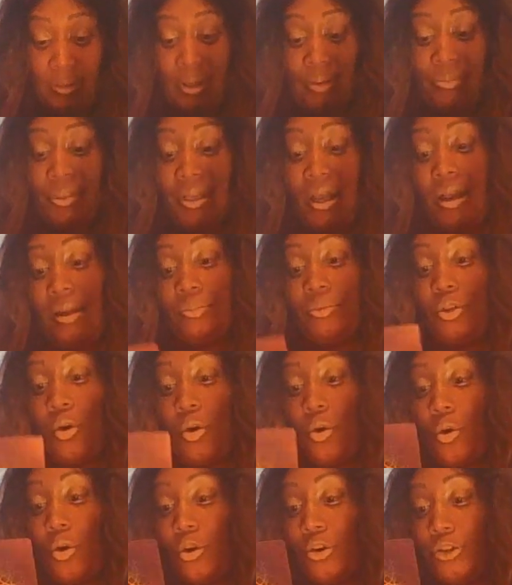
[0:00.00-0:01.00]
Sometimes
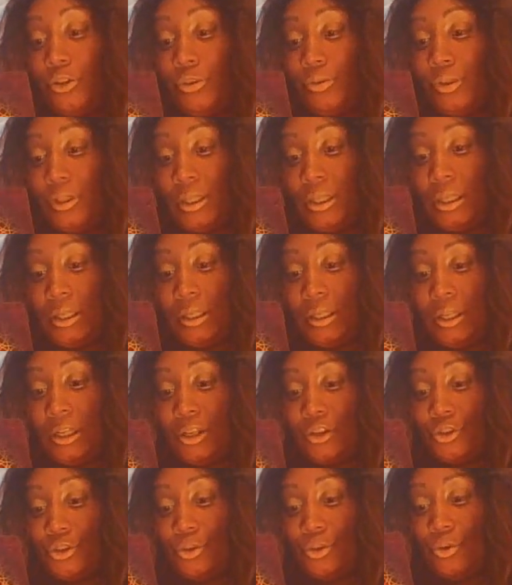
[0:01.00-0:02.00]
all you need
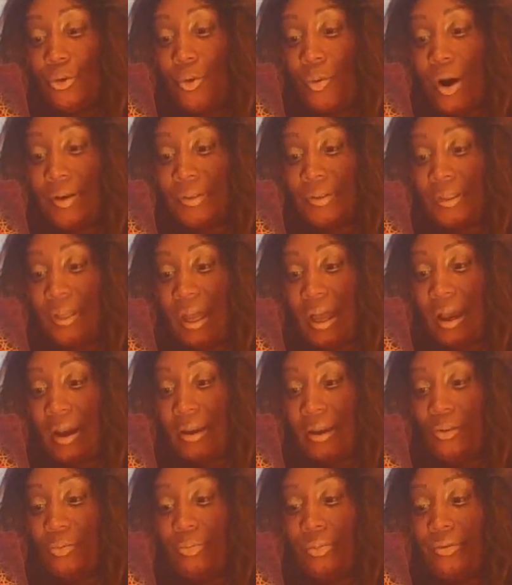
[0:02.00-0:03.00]
is to go
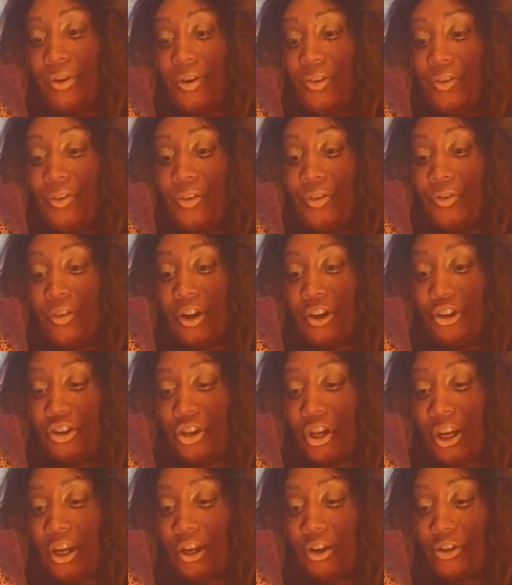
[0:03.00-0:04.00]
outside, breathe the fresh
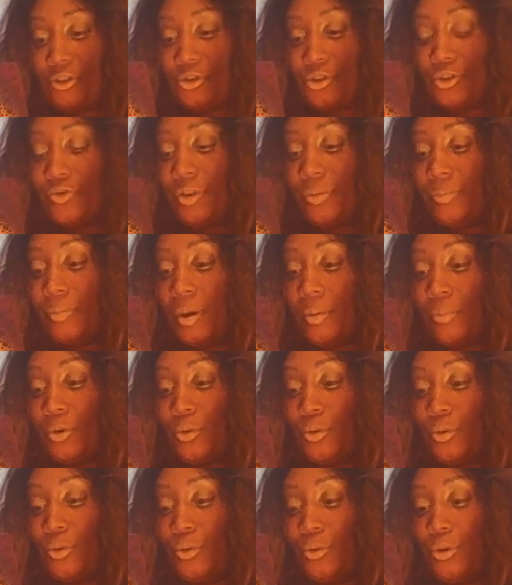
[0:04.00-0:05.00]
air, to
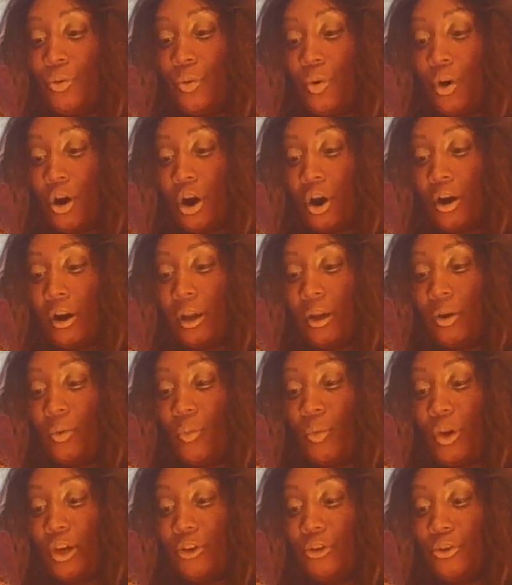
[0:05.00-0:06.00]
remember who you are
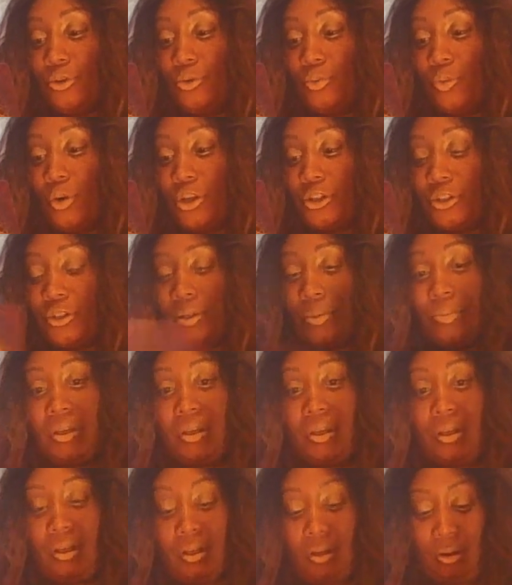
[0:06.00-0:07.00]
and where you want to
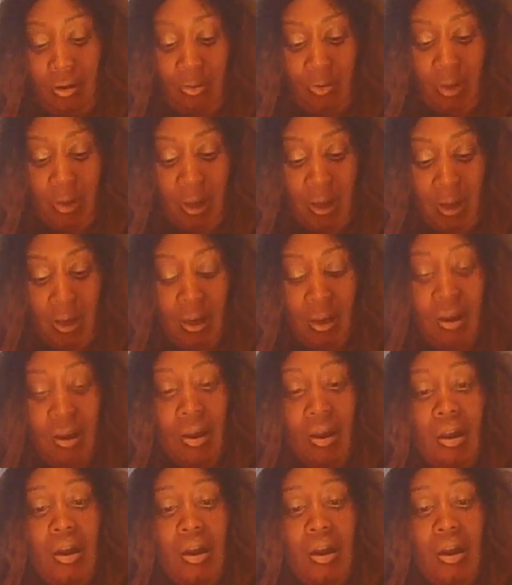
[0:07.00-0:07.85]
be. Okay.